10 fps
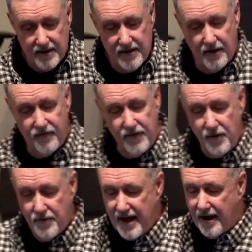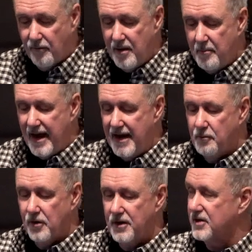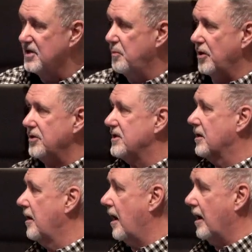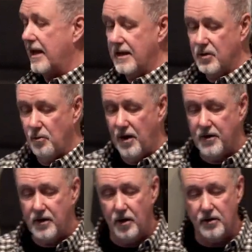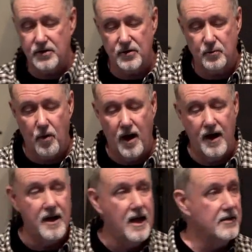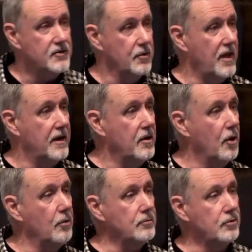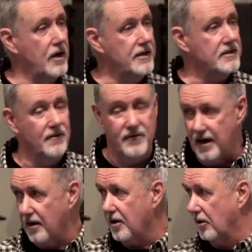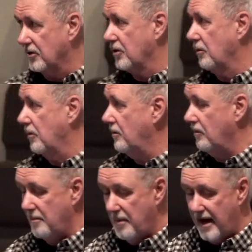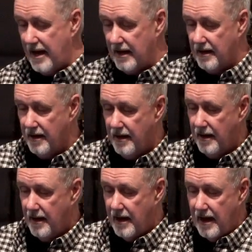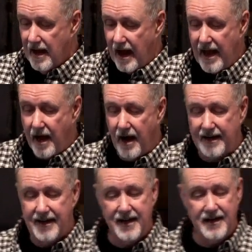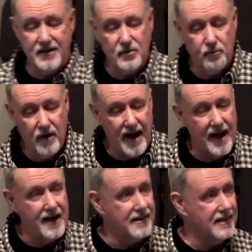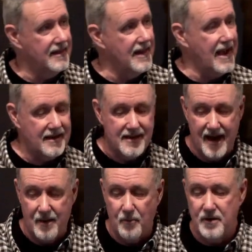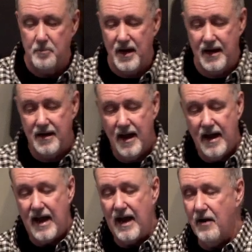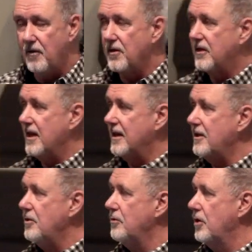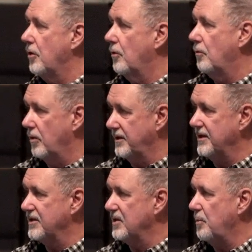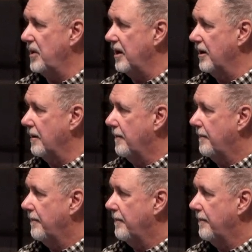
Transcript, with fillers: The few that remained were dispersed uh, into other cultures. Why? So that no trace of their culture would remain. A king's wrath in that time would mean everything you knew would disappear.